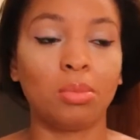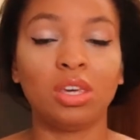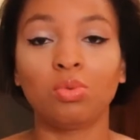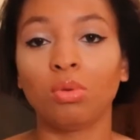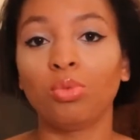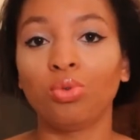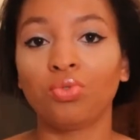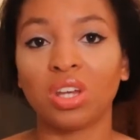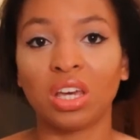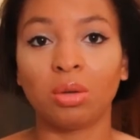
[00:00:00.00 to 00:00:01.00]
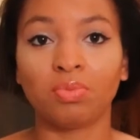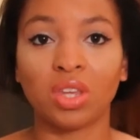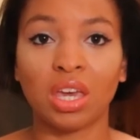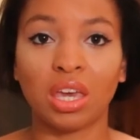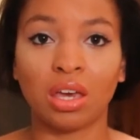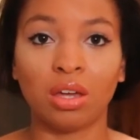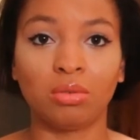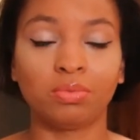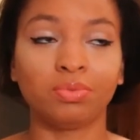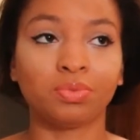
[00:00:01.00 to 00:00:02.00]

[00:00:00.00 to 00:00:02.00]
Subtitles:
He removed it and